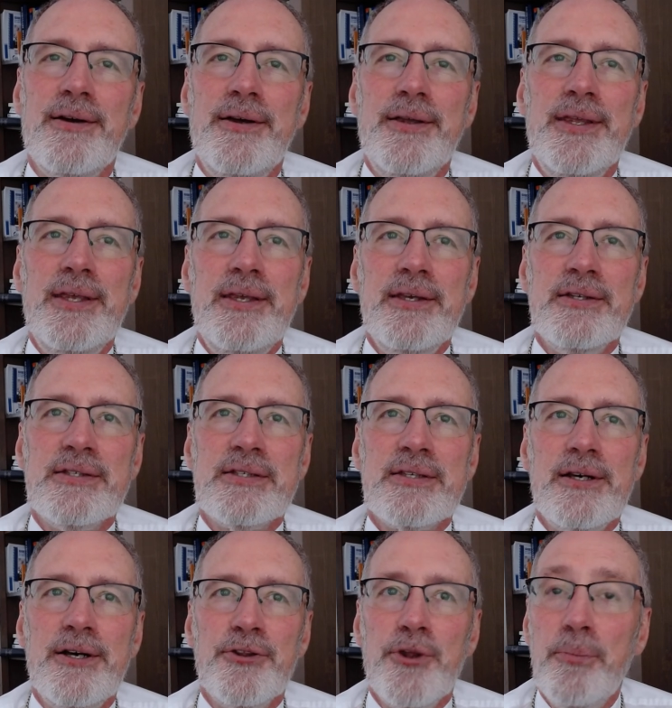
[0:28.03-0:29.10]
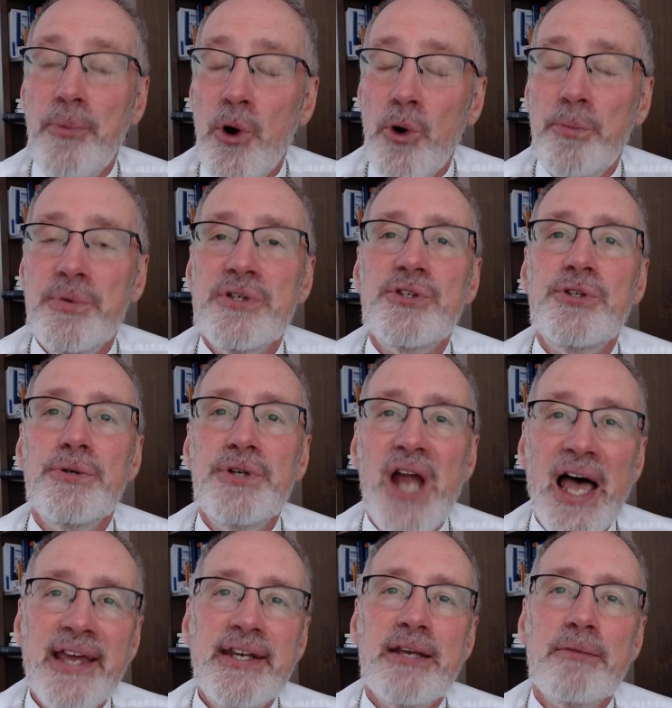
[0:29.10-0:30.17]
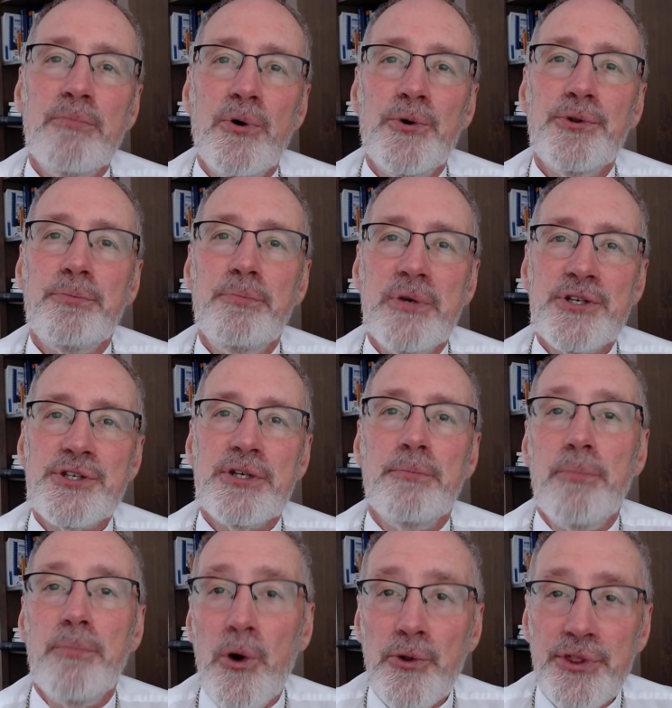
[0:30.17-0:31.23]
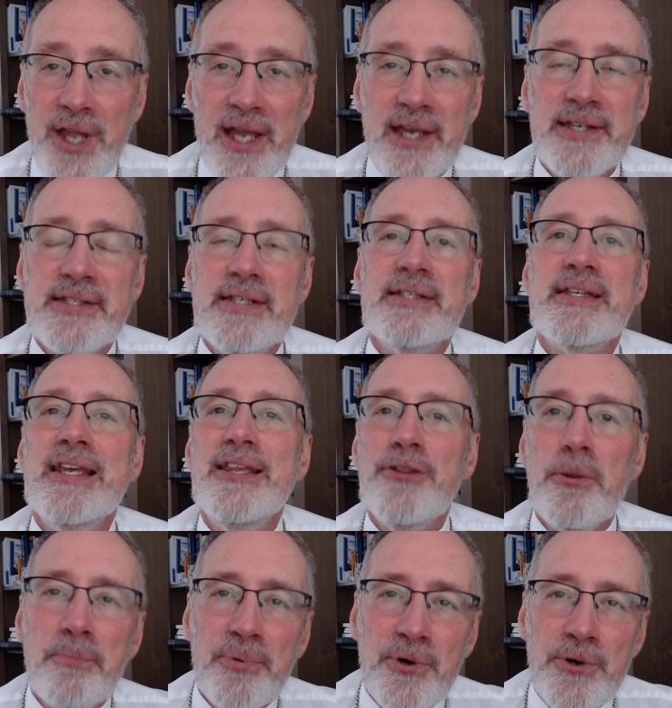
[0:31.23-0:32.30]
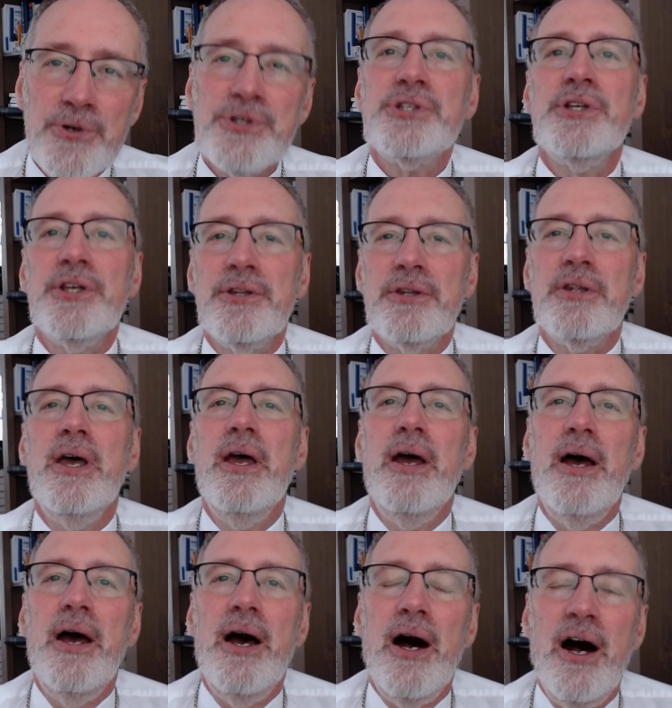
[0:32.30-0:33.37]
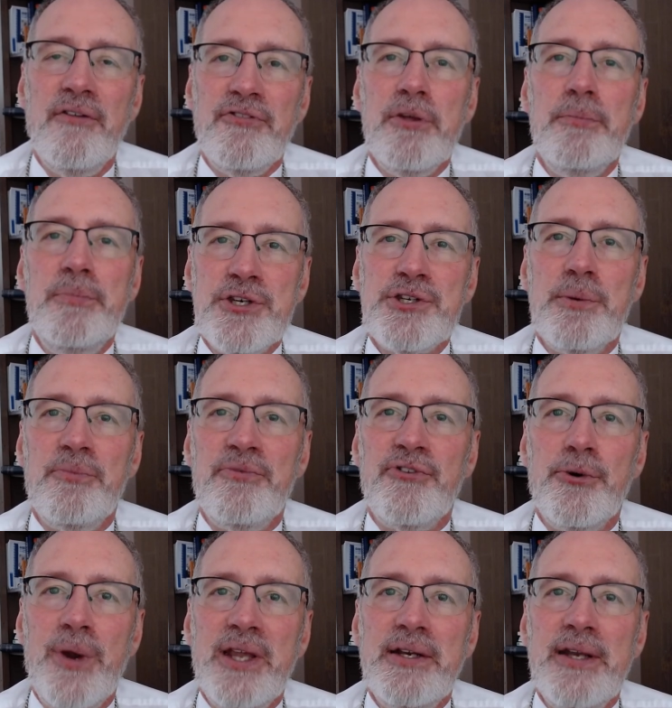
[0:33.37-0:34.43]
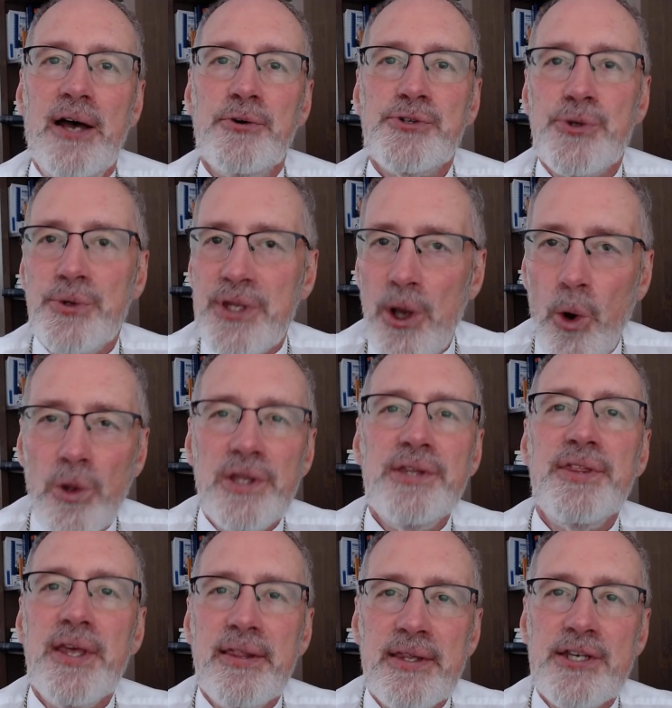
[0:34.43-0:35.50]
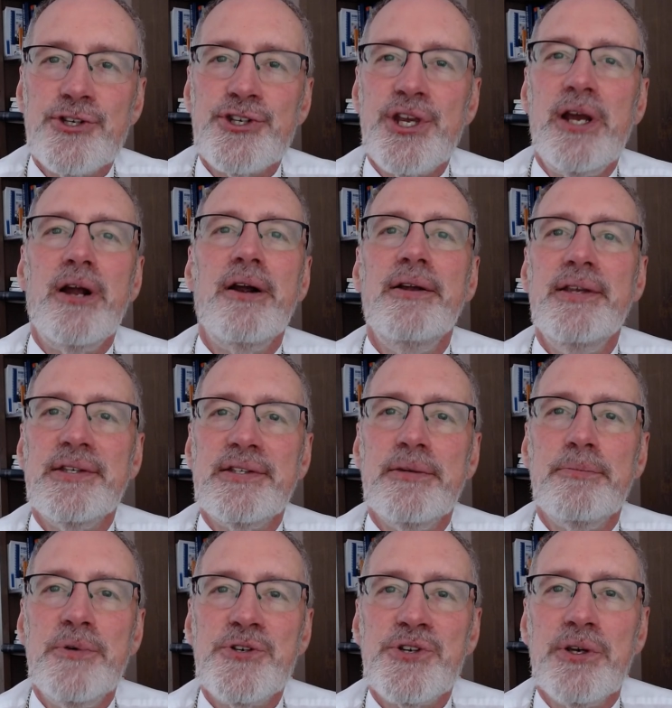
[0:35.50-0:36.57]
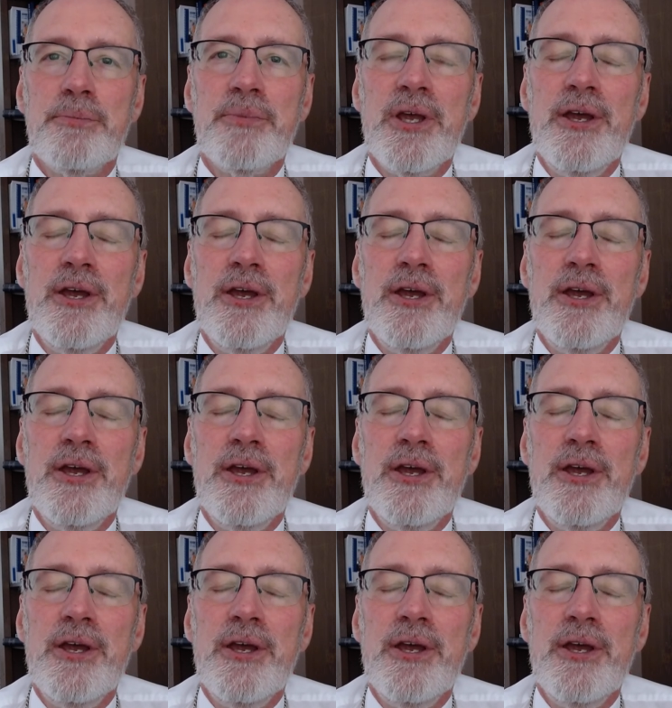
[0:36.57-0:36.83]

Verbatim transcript: he is uh, the Pope is uniting both bishop both dioceses in the person of the bishop for right now. So the only thing they share is the bishop,